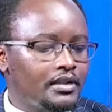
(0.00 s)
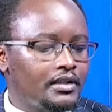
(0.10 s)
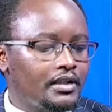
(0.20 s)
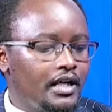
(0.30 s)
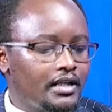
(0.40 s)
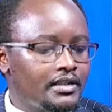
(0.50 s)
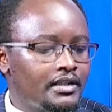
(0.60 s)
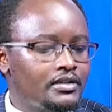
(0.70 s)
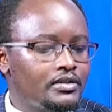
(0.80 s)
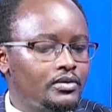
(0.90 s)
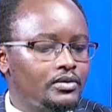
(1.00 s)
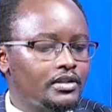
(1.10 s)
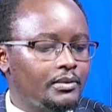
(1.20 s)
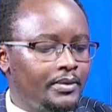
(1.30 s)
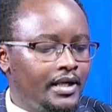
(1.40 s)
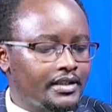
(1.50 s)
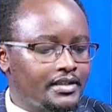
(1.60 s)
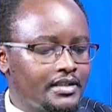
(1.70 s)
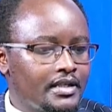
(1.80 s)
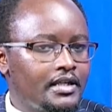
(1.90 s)
the guardians or the
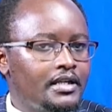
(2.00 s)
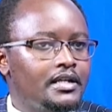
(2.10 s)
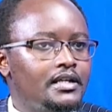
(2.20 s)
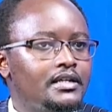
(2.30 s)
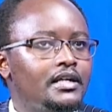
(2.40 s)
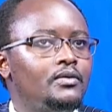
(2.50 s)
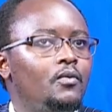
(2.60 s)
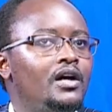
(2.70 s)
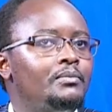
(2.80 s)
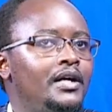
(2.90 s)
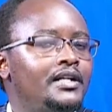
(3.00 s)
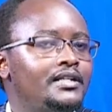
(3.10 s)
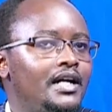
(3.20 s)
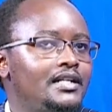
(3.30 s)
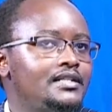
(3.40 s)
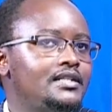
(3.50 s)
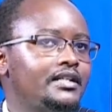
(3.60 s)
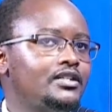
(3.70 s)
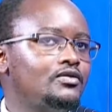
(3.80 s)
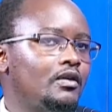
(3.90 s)
parents, then one parent has
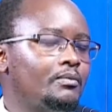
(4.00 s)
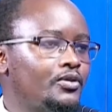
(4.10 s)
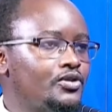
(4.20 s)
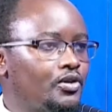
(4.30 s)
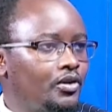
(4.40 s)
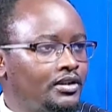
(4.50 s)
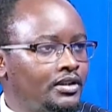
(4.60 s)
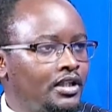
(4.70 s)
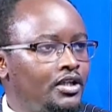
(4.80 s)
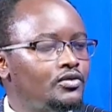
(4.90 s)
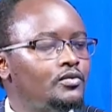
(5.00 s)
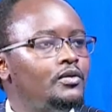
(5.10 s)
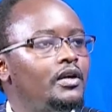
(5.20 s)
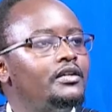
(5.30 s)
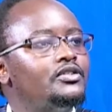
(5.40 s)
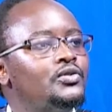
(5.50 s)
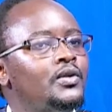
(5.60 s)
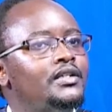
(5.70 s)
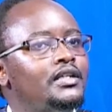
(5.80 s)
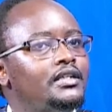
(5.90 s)
the right to approach court to
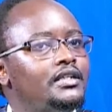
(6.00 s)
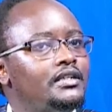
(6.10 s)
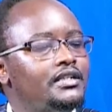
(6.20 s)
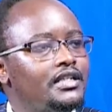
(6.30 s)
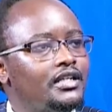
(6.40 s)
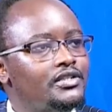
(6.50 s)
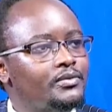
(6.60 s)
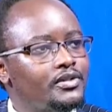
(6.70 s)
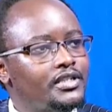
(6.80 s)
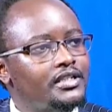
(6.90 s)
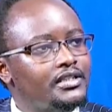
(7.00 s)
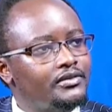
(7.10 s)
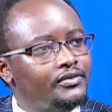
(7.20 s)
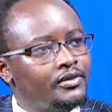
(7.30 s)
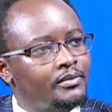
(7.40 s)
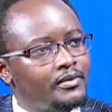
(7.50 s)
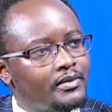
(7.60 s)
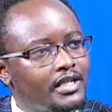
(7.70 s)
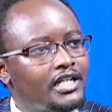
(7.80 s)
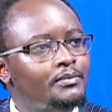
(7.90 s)
ensure that the child is protected
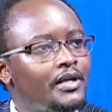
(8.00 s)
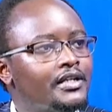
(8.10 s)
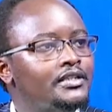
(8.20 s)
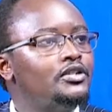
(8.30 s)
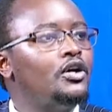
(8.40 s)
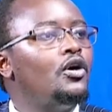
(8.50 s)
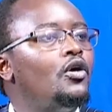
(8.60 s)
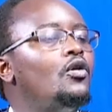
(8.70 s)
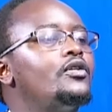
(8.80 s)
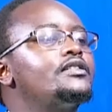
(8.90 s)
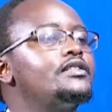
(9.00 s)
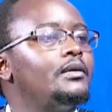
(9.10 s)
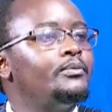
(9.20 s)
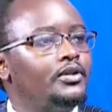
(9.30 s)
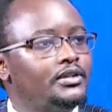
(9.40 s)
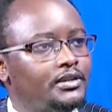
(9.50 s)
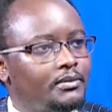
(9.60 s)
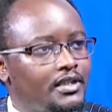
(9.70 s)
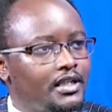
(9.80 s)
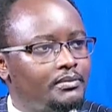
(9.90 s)
from that parent or is
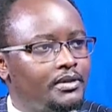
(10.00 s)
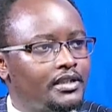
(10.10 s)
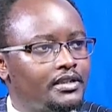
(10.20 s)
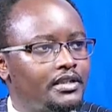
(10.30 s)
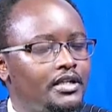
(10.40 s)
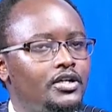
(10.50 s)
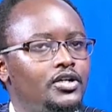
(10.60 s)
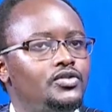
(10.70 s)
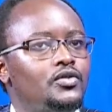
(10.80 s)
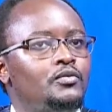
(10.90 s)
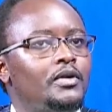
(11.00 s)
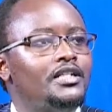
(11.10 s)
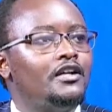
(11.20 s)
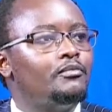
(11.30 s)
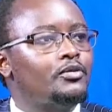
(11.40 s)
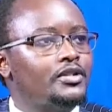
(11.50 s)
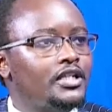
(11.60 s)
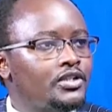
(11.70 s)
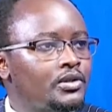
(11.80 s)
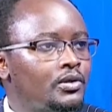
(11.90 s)
supported by that parent. So you might have
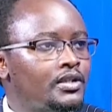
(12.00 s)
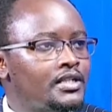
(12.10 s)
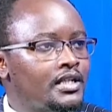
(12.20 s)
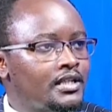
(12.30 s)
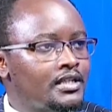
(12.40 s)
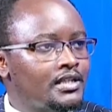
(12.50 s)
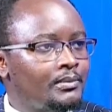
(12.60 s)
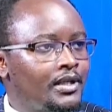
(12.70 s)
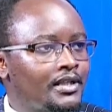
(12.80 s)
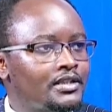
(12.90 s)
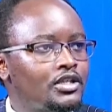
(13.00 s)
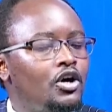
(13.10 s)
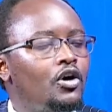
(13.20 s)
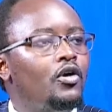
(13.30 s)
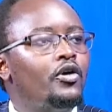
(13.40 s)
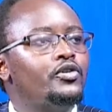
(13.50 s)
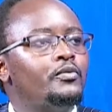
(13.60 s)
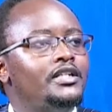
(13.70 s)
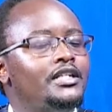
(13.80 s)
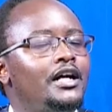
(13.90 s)
protection orders against a parent, or
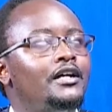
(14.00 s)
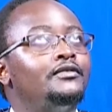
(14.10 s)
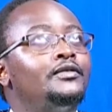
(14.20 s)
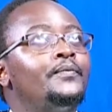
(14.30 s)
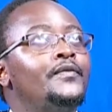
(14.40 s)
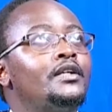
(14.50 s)
you might have